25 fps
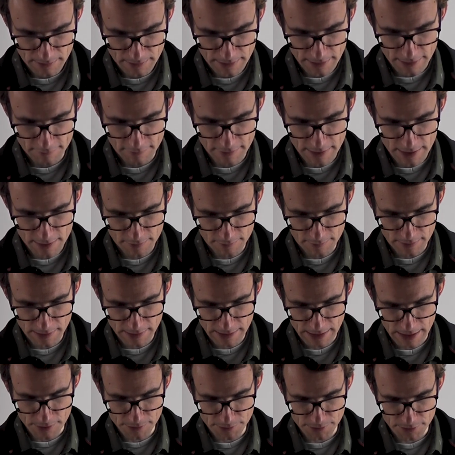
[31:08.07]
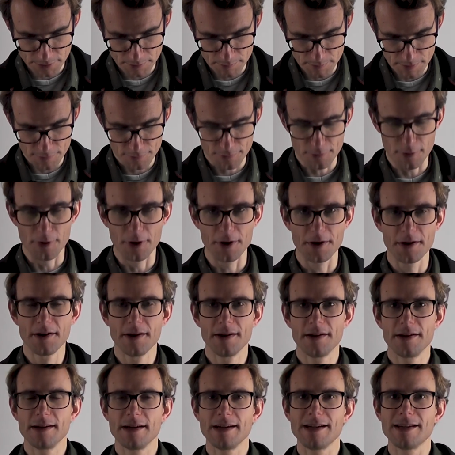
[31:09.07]
that we have encountered
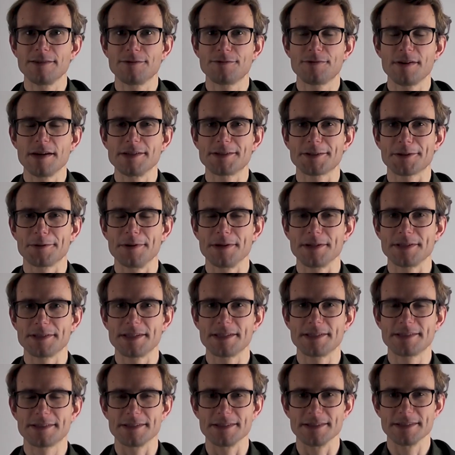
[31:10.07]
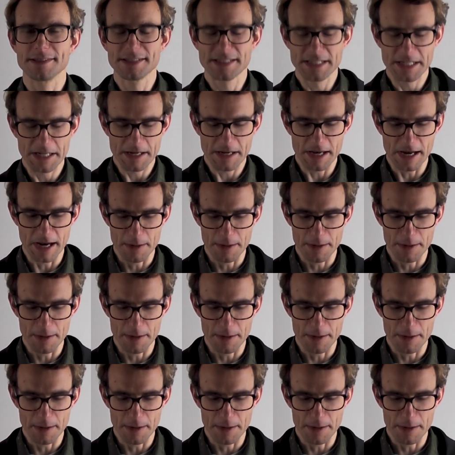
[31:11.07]
before in phase coexistence